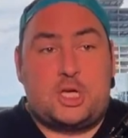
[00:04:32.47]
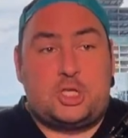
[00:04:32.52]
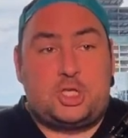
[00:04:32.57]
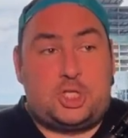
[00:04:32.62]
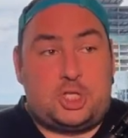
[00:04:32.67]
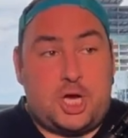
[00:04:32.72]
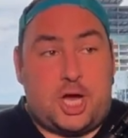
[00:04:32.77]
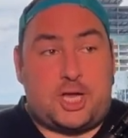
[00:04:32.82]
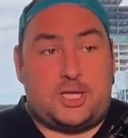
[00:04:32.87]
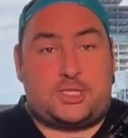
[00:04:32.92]

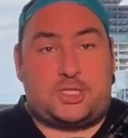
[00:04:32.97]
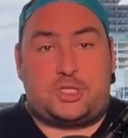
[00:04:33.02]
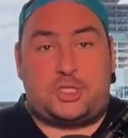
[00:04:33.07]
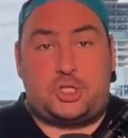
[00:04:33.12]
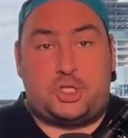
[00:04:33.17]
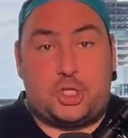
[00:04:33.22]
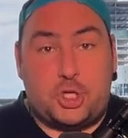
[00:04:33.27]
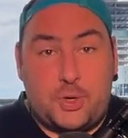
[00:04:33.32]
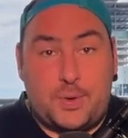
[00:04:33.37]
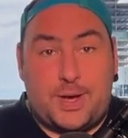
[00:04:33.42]
Just
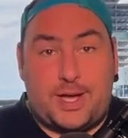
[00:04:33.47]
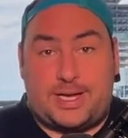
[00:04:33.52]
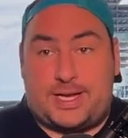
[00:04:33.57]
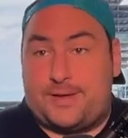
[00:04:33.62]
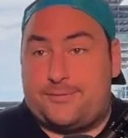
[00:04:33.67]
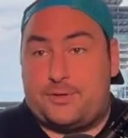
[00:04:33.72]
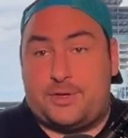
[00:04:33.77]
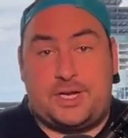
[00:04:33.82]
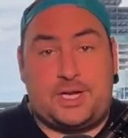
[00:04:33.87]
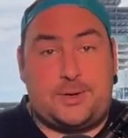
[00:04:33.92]
do it.
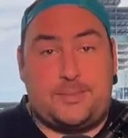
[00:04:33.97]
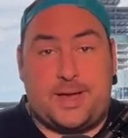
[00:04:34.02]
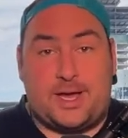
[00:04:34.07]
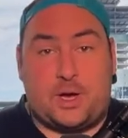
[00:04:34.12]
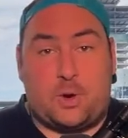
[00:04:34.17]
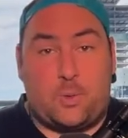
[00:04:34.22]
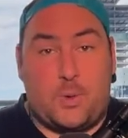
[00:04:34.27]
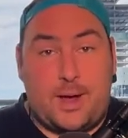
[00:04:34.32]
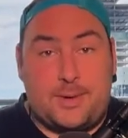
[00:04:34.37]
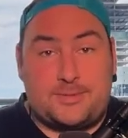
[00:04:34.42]
If you need to make
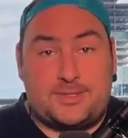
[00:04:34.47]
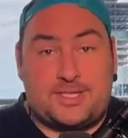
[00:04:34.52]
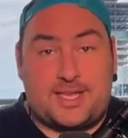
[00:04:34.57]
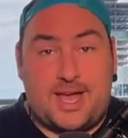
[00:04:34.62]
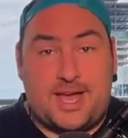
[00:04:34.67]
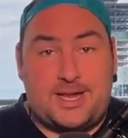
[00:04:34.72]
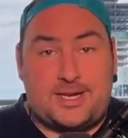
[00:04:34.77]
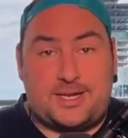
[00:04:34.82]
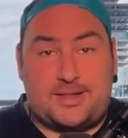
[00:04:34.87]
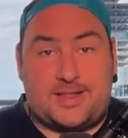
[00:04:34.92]
a
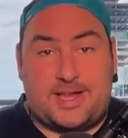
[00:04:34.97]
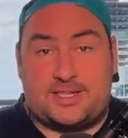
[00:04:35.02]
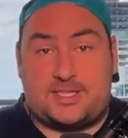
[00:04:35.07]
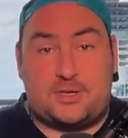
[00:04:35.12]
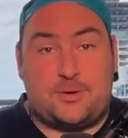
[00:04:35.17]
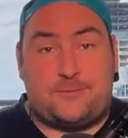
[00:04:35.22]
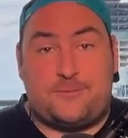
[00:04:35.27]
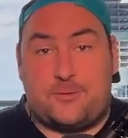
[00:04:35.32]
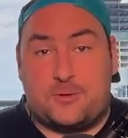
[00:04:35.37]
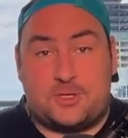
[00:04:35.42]
website and that's
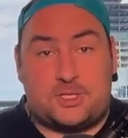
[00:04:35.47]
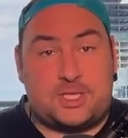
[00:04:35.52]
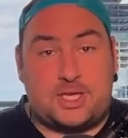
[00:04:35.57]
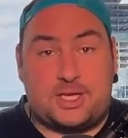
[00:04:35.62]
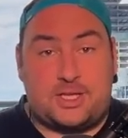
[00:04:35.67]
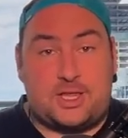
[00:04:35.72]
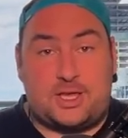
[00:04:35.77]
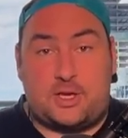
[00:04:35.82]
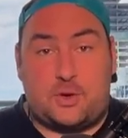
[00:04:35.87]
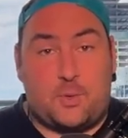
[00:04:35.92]
your first
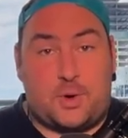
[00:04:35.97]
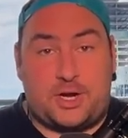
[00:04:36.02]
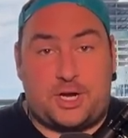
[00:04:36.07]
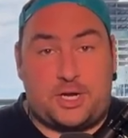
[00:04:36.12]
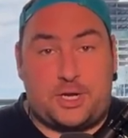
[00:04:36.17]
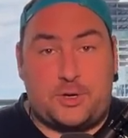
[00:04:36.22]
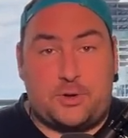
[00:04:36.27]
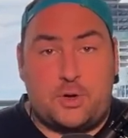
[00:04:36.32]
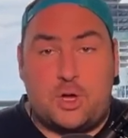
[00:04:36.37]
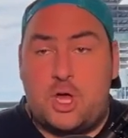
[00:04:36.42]
thing that you want
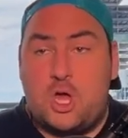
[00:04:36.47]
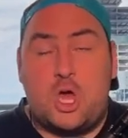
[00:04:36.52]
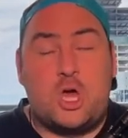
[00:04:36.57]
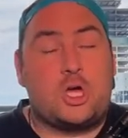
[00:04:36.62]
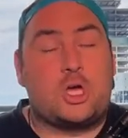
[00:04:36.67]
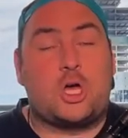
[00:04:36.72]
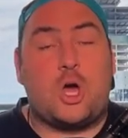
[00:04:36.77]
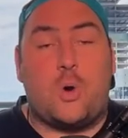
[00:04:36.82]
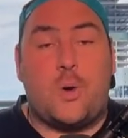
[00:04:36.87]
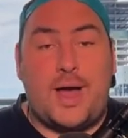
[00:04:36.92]
to do,
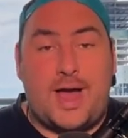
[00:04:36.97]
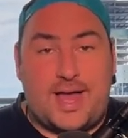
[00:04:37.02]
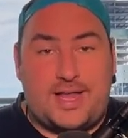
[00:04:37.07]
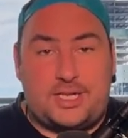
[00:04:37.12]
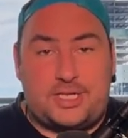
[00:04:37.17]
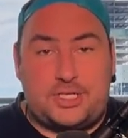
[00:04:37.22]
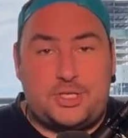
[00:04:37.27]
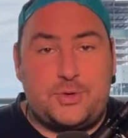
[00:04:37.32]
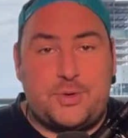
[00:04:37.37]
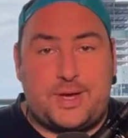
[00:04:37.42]
go ahead
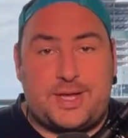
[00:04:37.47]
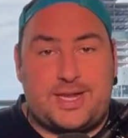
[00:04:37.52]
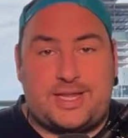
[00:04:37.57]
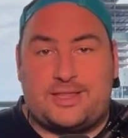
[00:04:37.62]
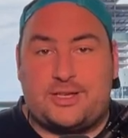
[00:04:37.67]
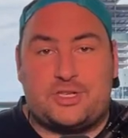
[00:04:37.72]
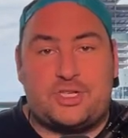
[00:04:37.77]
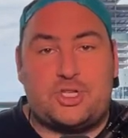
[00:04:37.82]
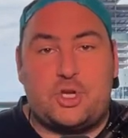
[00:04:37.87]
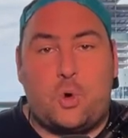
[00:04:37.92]
and do it.
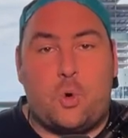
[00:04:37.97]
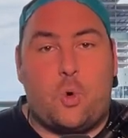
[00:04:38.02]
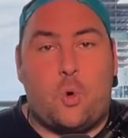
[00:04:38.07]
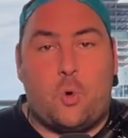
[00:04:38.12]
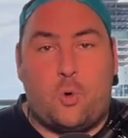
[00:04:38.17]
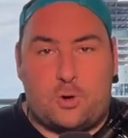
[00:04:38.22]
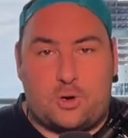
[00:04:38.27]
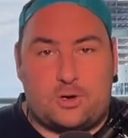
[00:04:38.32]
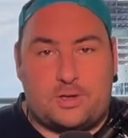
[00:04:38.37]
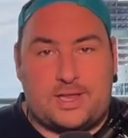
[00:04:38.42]
There's no
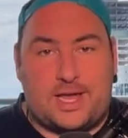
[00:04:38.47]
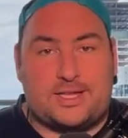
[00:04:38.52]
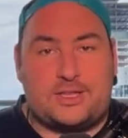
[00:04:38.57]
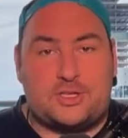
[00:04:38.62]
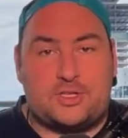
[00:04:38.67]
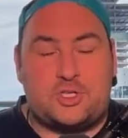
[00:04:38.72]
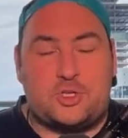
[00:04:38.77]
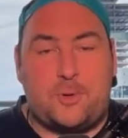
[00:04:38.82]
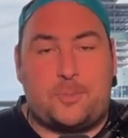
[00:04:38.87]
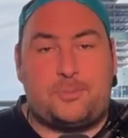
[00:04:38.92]
order, like
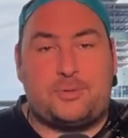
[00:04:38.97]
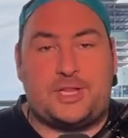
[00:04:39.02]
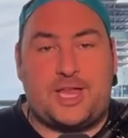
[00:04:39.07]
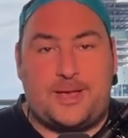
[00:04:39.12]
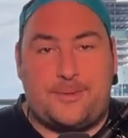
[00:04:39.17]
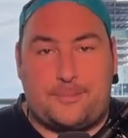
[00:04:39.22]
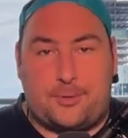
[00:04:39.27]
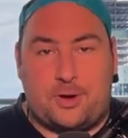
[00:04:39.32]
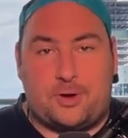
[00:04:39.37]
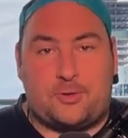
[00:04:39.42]
there's no
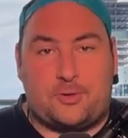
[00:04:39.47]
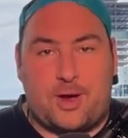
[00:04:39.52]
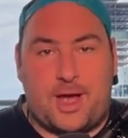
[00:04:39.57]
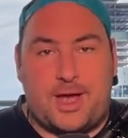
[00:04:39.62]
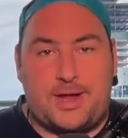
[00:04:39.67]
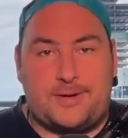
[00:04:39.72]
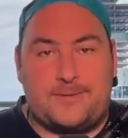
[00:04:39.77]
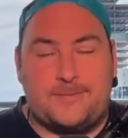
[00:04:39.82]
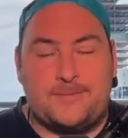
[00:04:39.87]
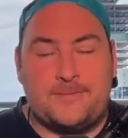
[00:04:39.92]
playbook,
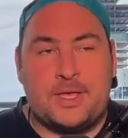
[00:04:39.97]
right?